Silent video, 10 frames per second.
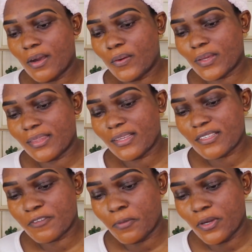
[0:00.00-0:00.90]
Okay, the
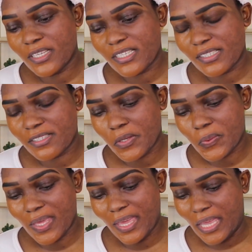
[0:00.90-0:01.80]
sponge is
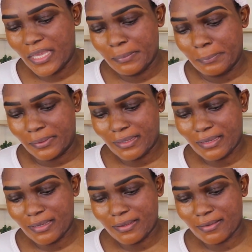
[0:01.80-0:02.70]
okay,
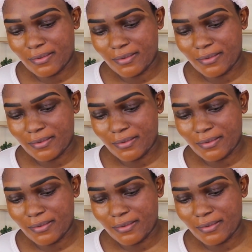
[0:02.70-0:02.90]
but